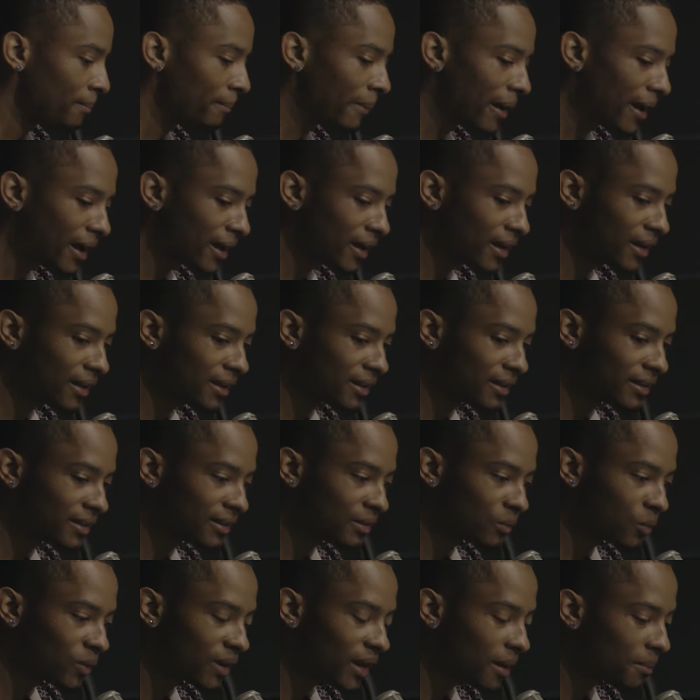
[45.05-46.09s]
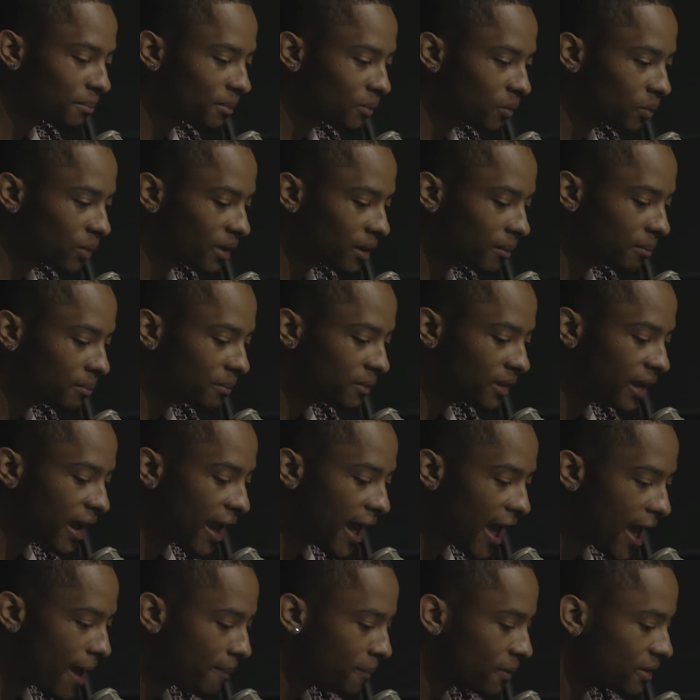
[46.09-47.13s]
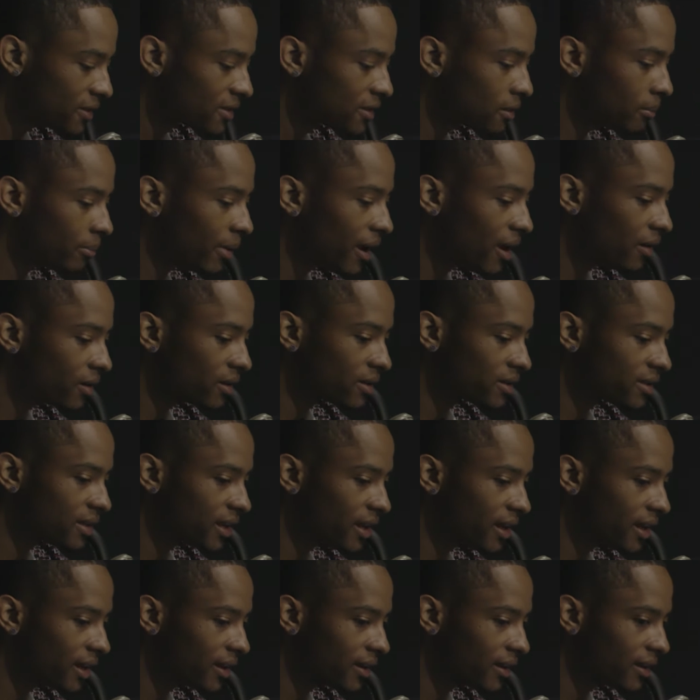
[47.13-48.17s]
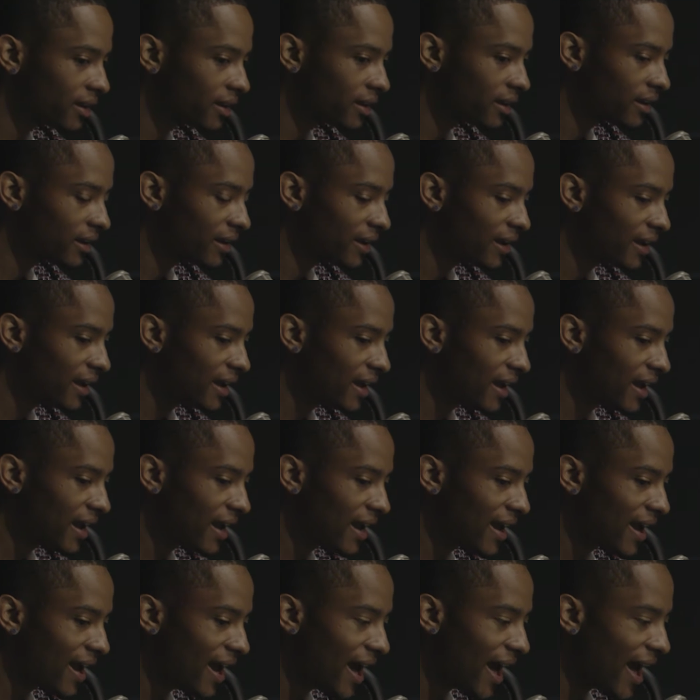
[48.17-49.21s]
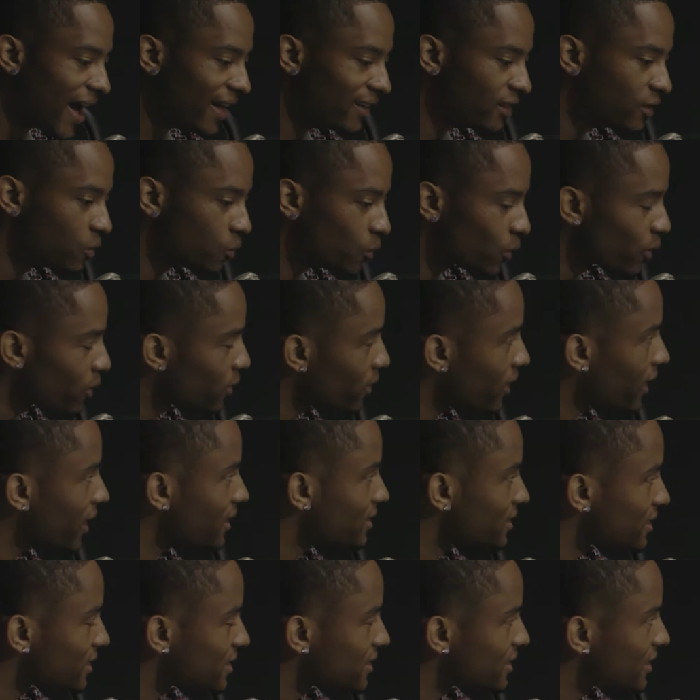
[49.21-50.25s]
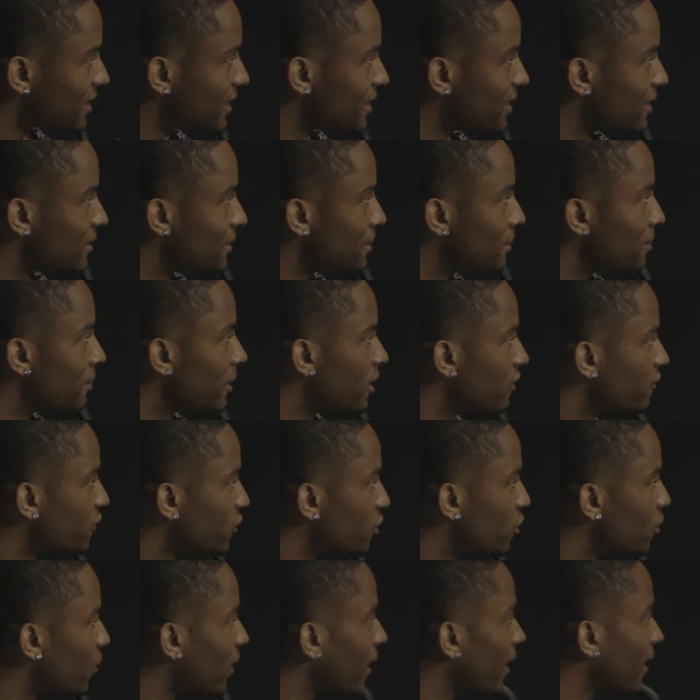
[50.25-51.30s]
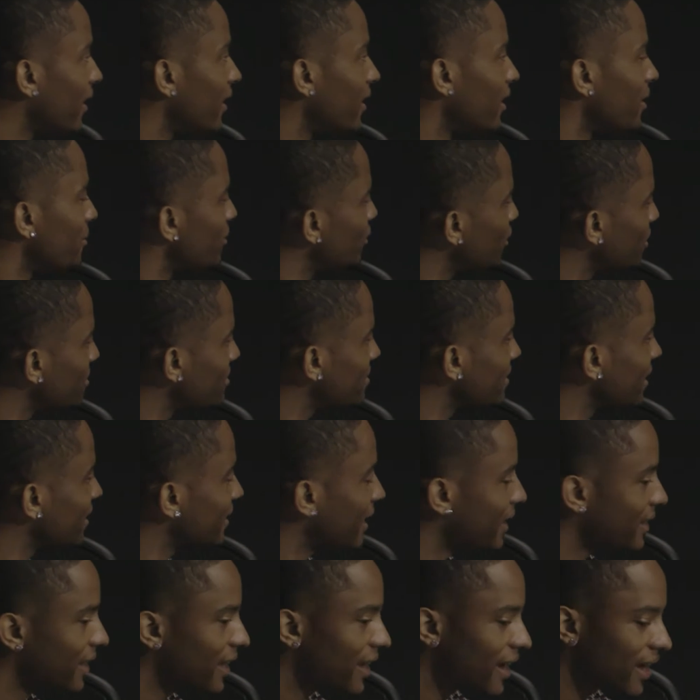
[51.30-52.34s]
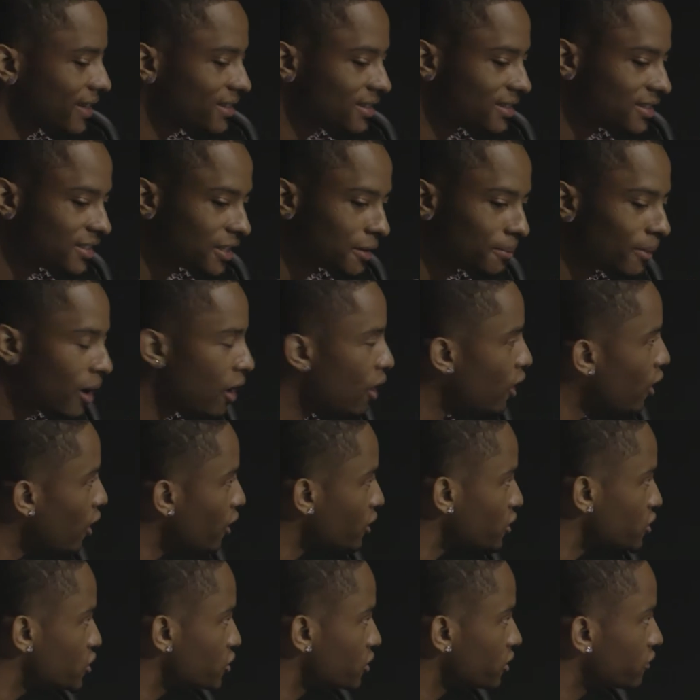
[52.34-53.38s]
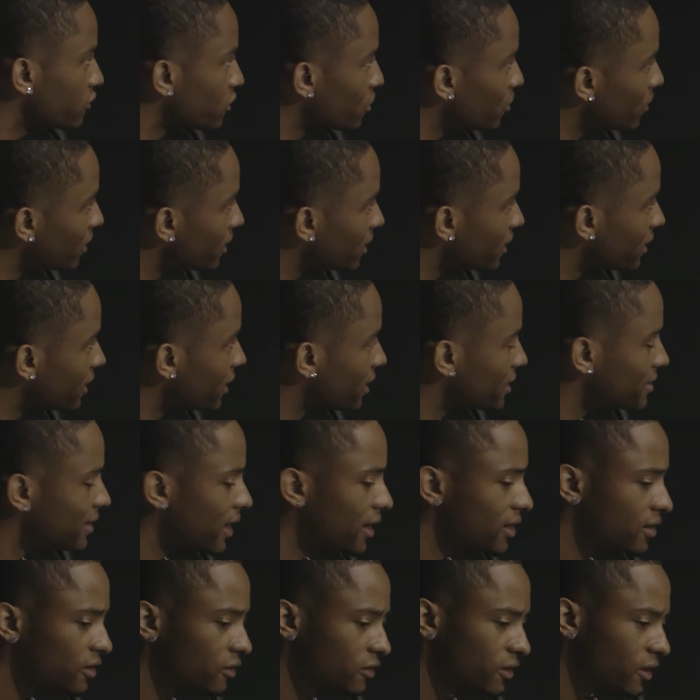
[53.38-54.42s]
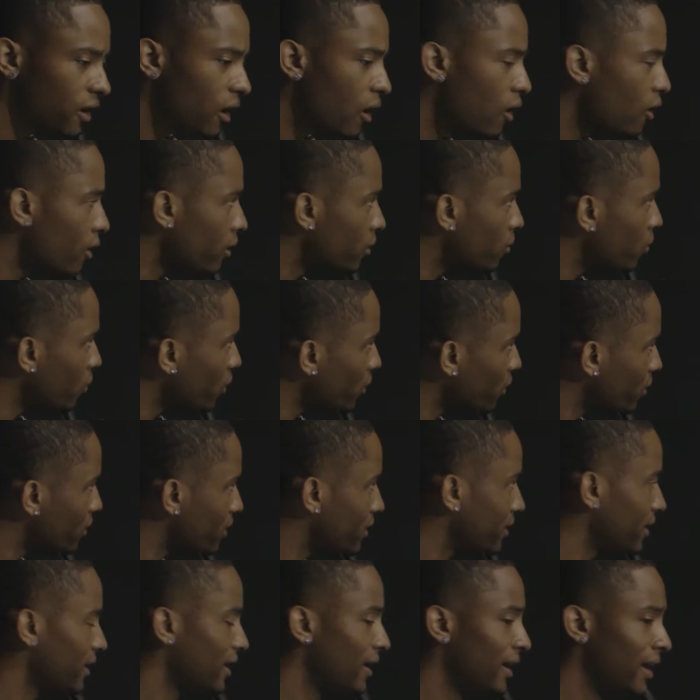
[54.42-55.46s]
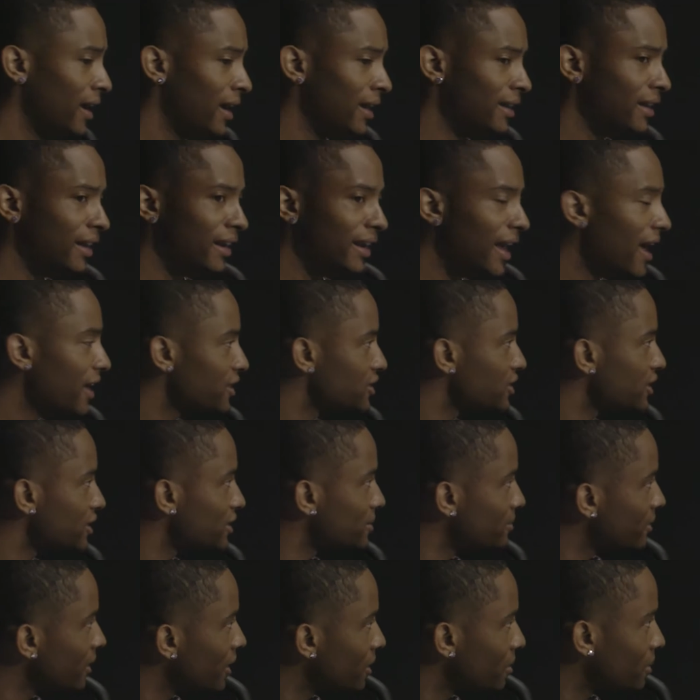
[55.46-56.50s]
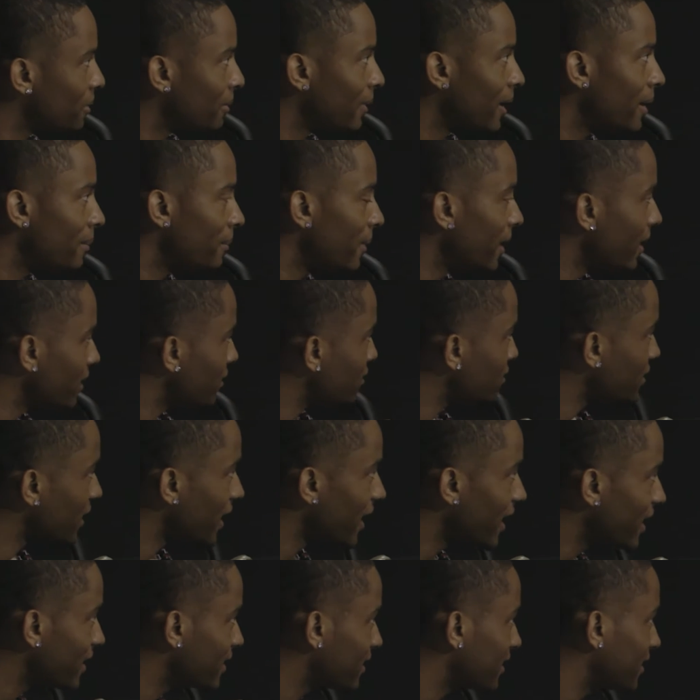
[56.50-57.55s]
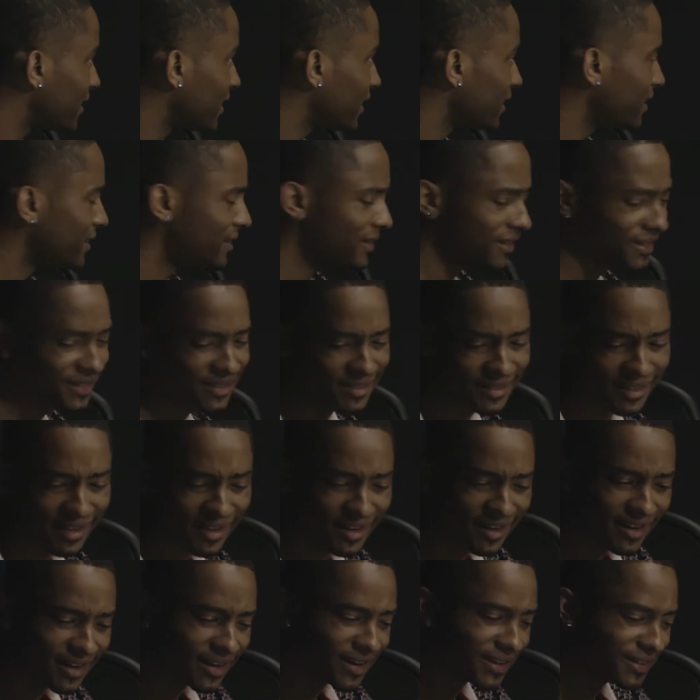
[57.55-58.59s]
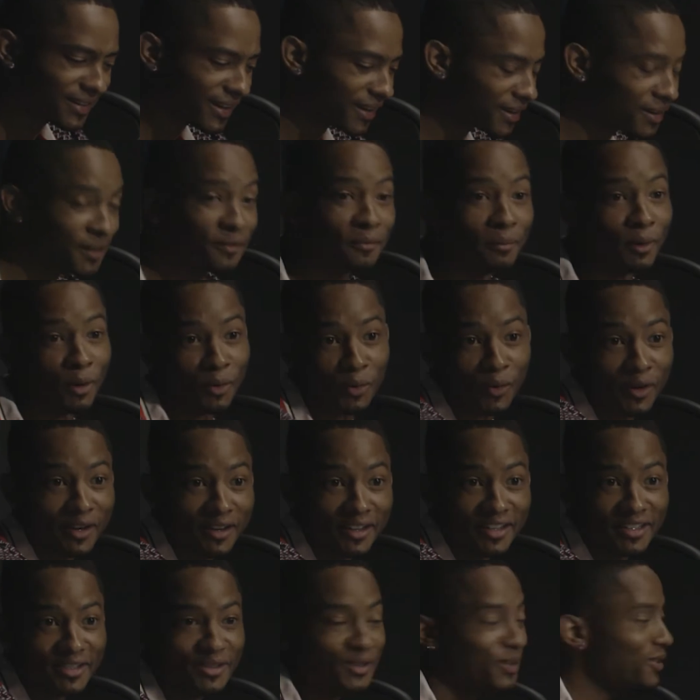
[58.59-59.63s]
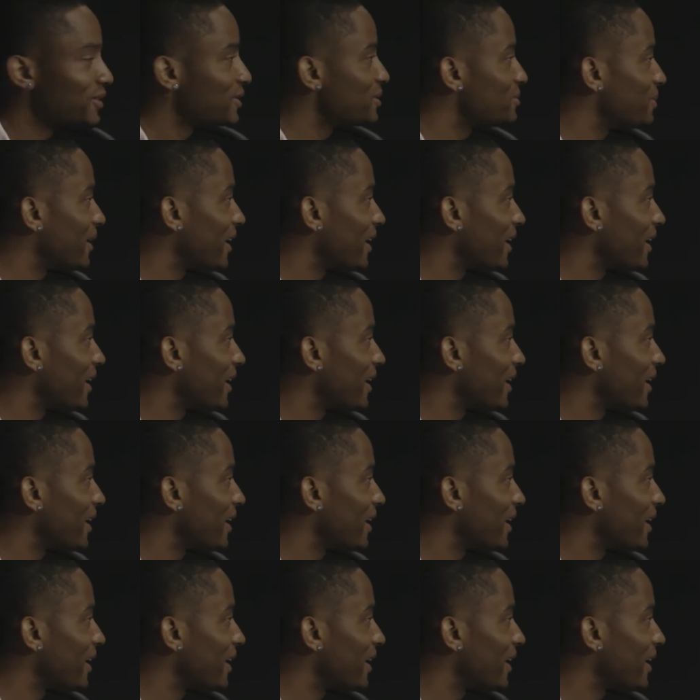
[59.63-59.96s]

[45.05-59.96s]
what I'm the happiest about is that the world got to see me for who I am. You know what I'm saying? Like, they got to see my artistry for what it is. Like, the hard work that not just me, but my manager, Anthony, and the son, like Maria, you know, she's